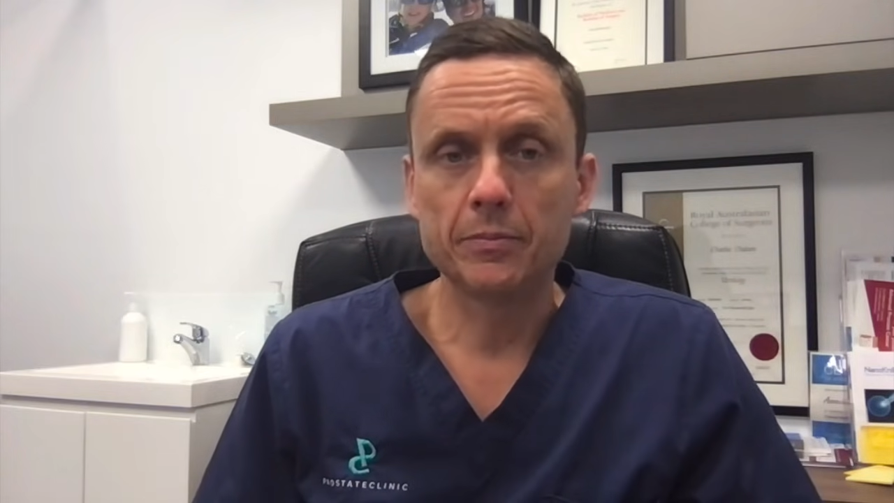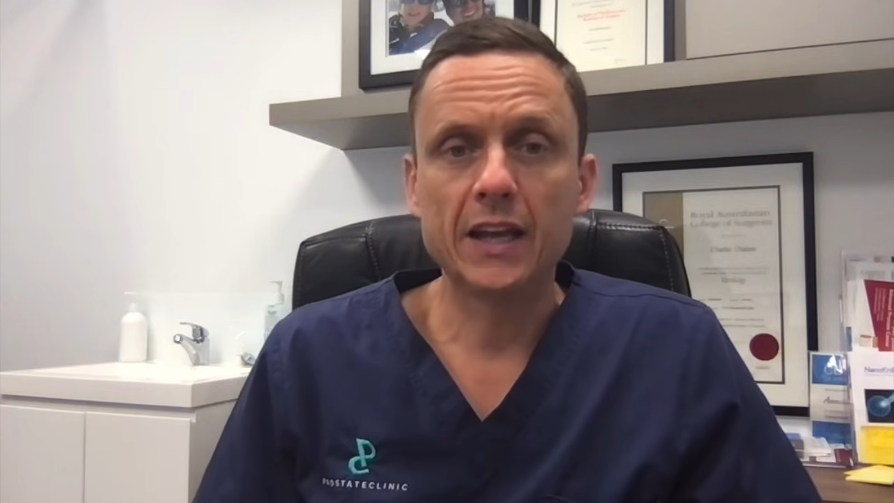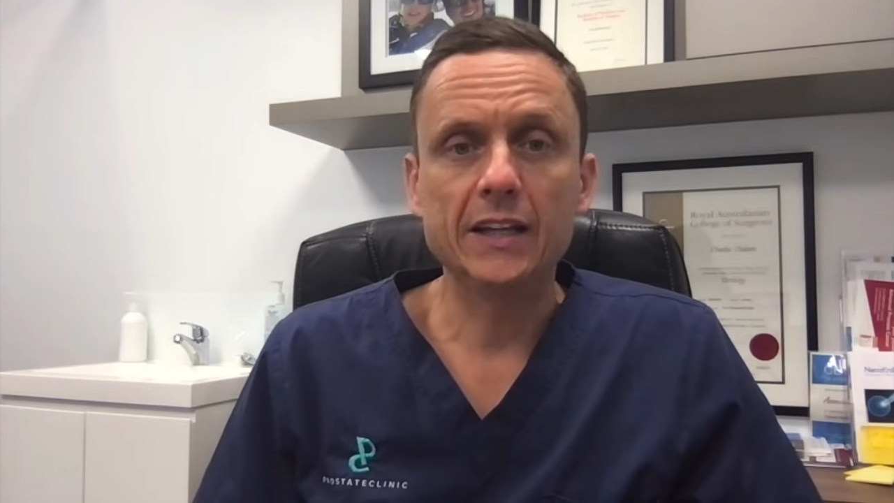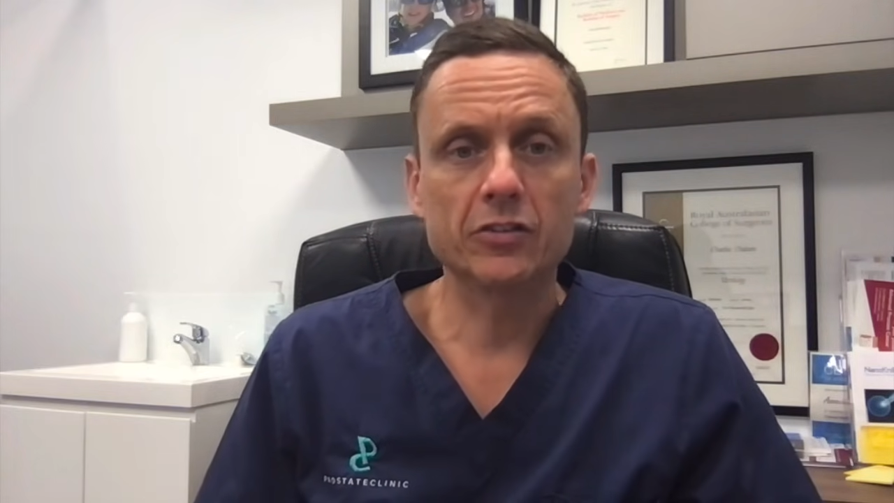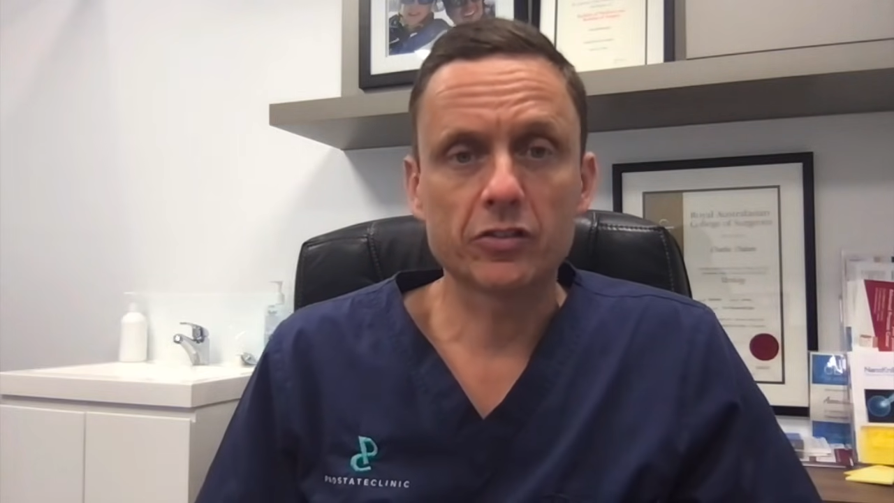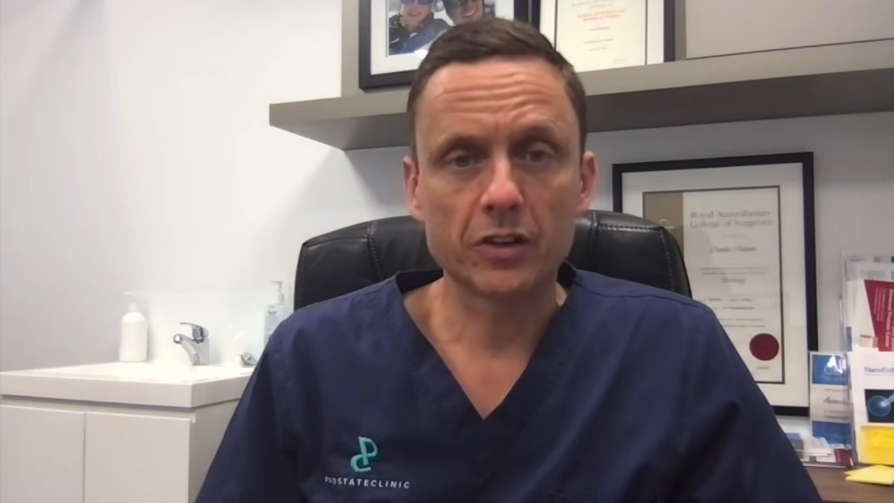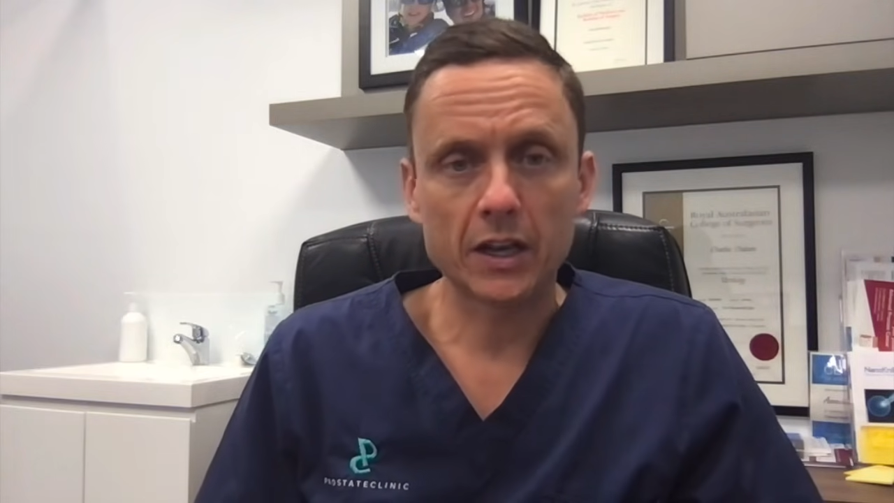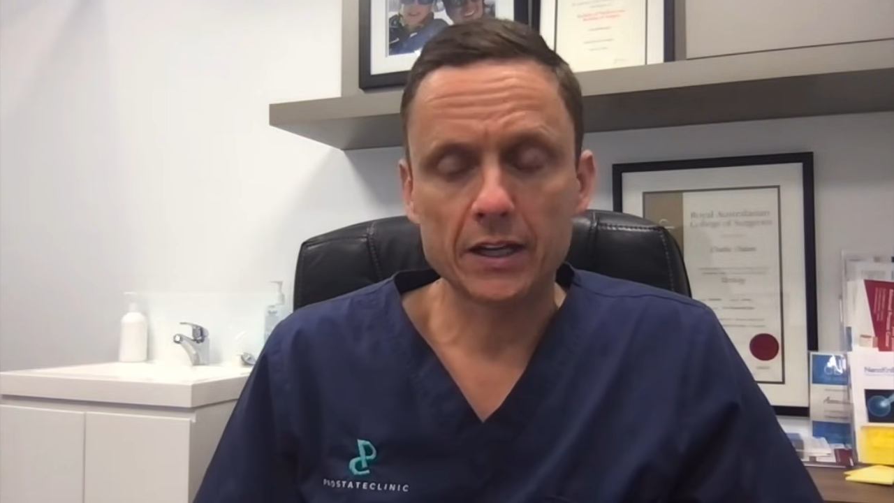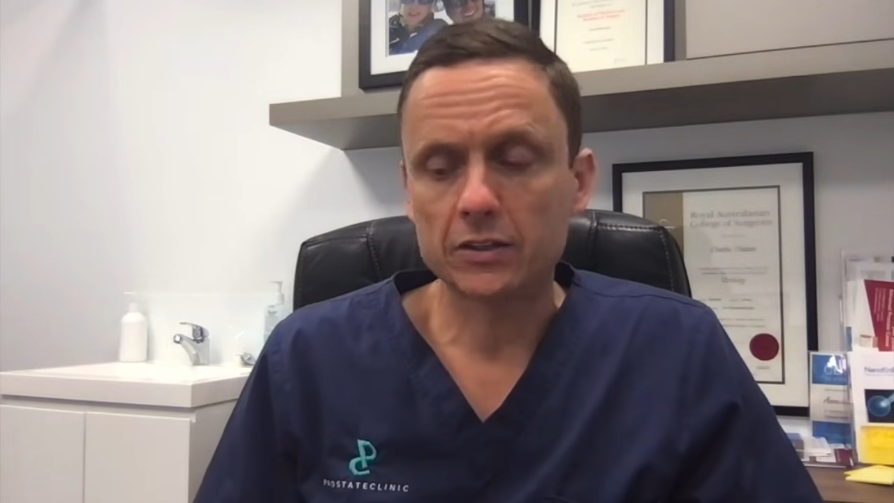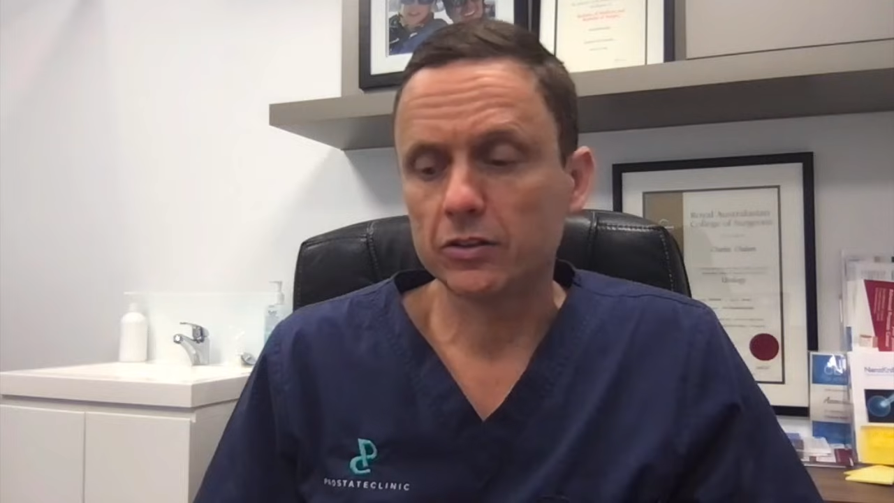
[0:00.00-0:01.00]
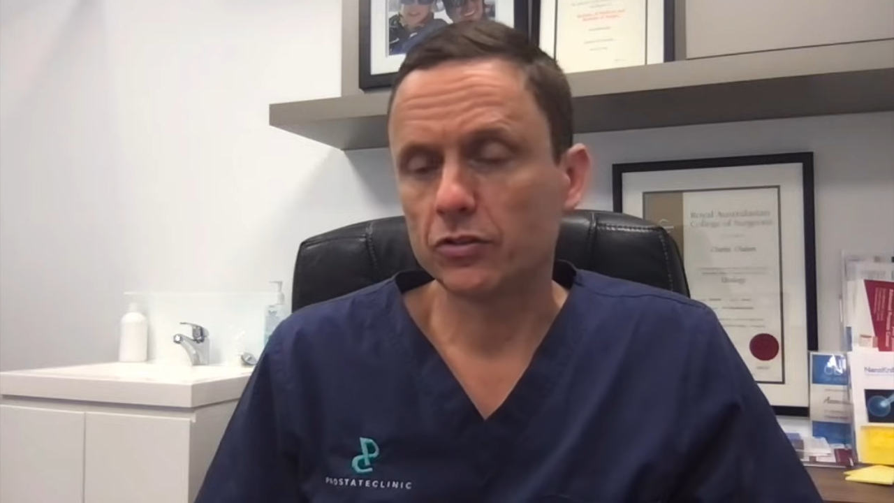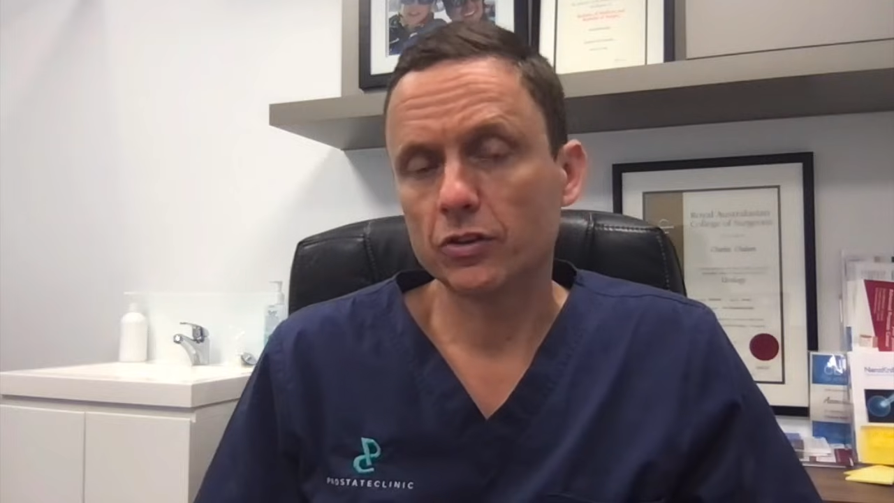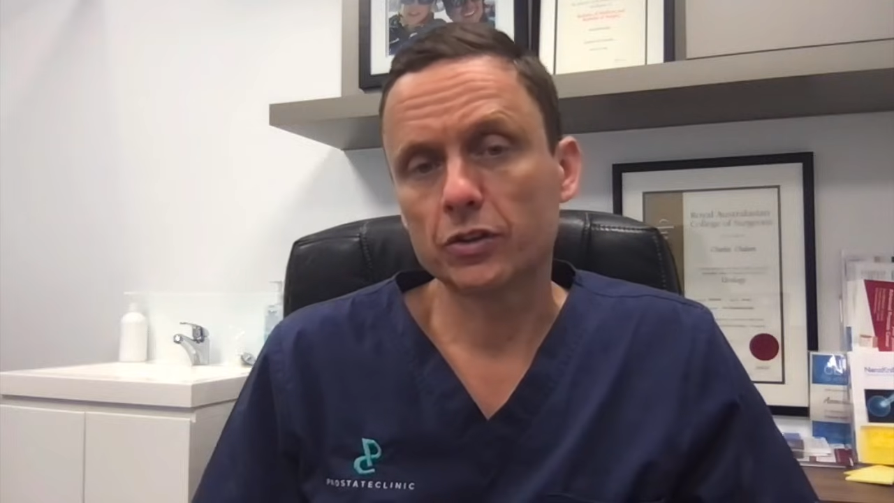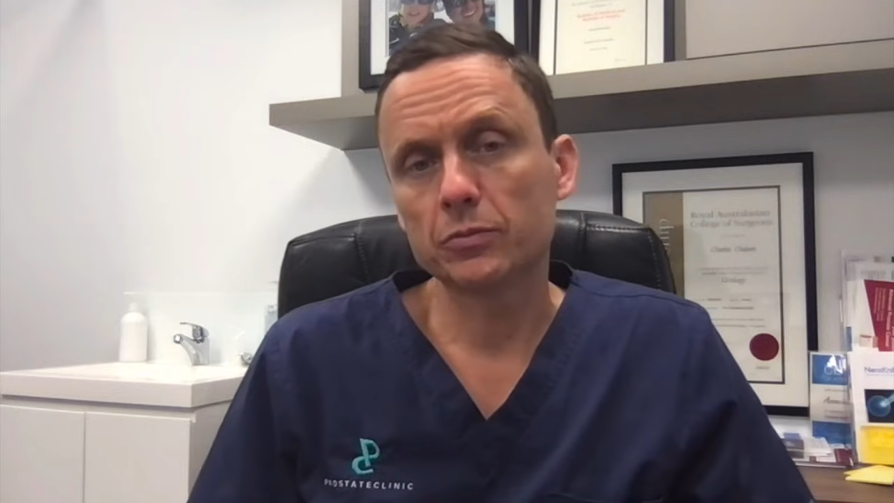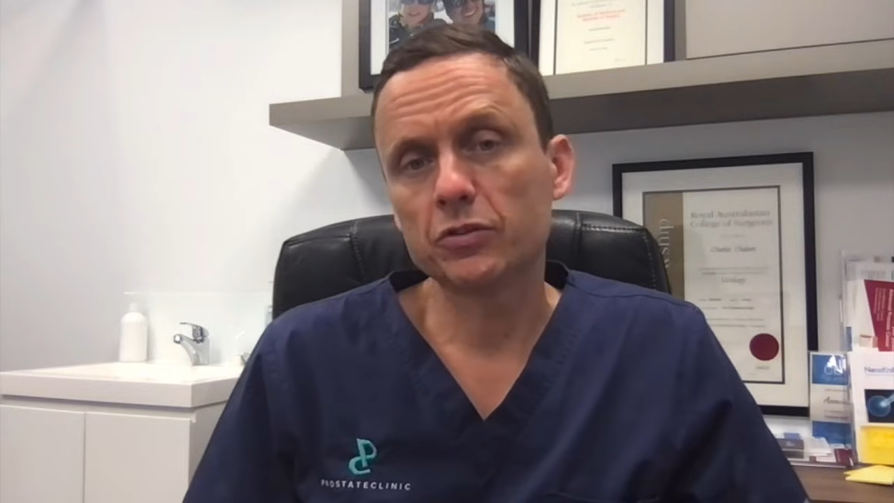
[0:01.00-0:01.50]
in select
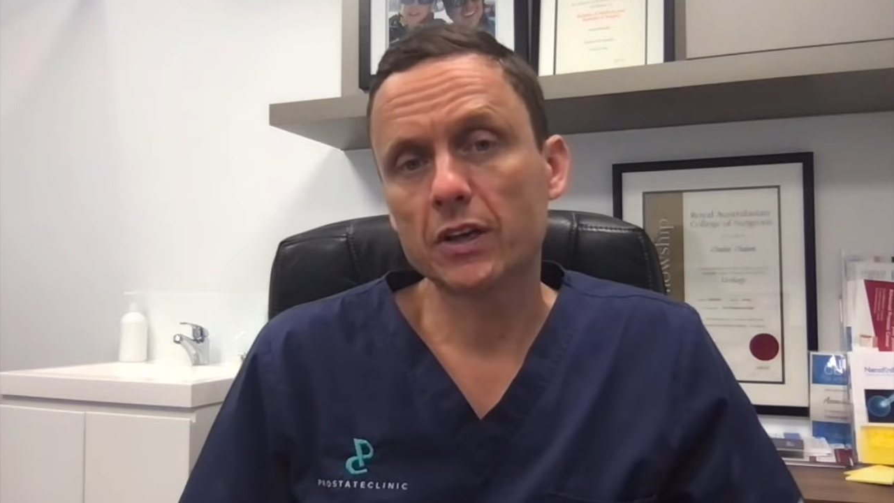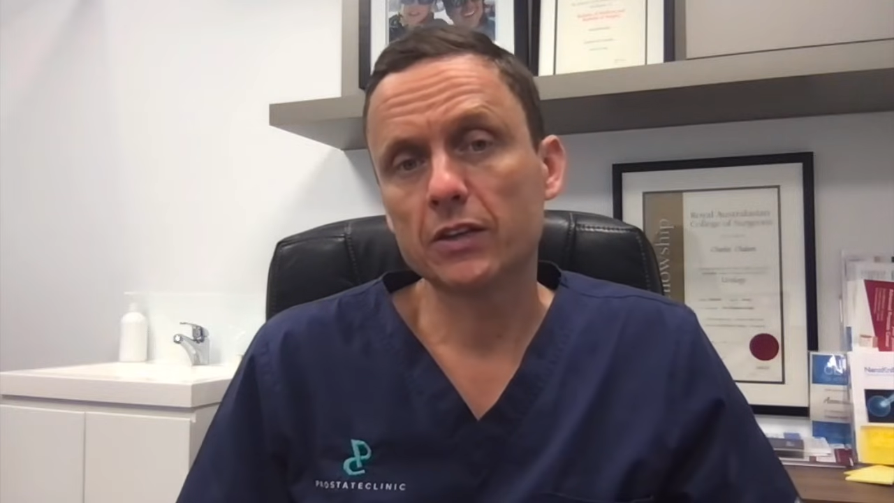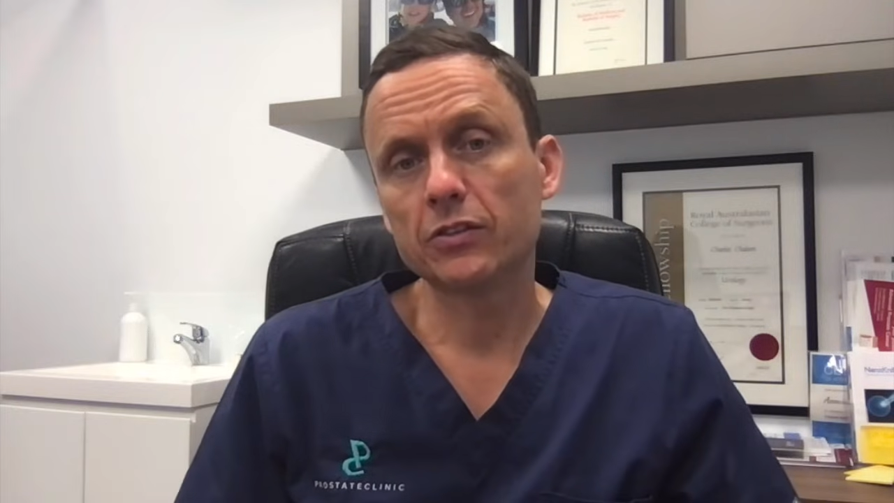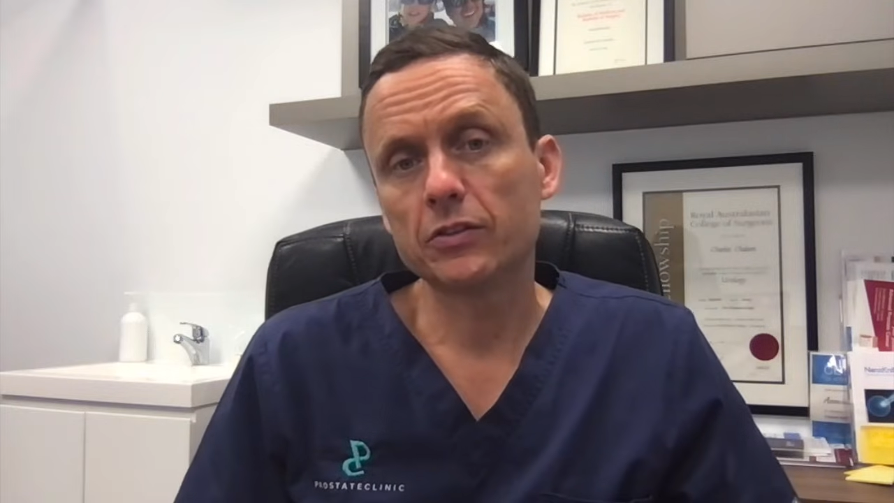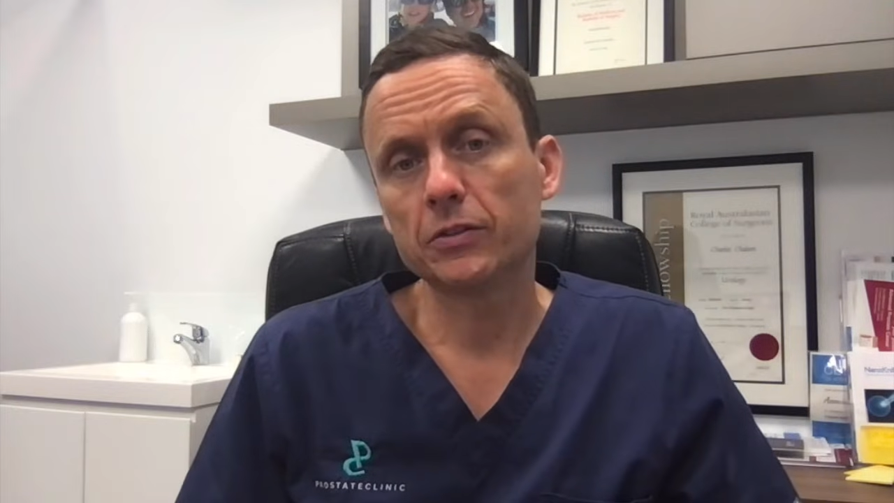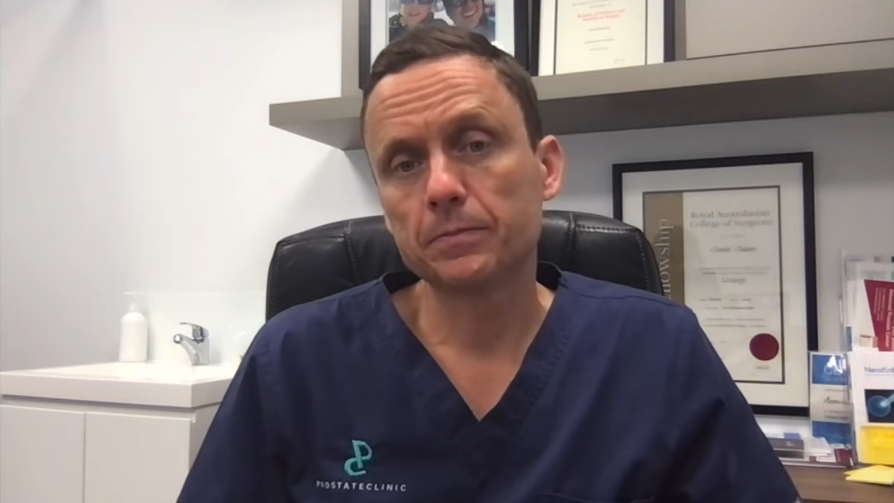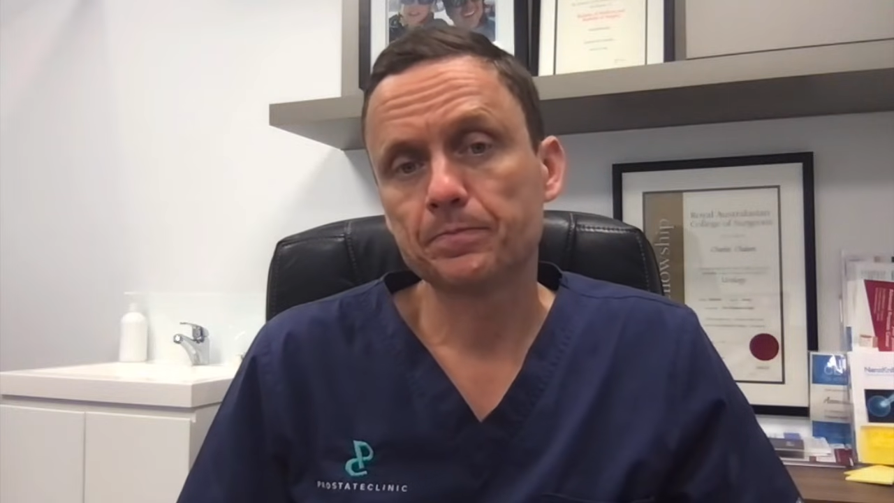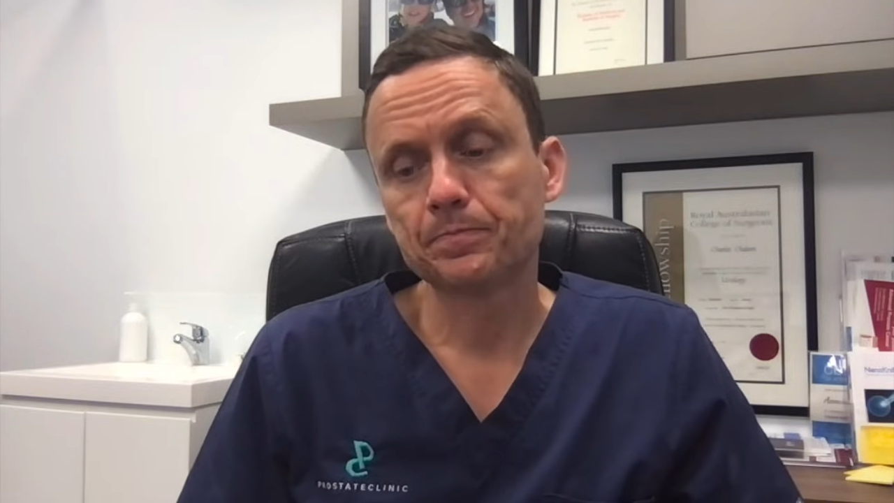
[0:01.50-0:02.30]
circumstances.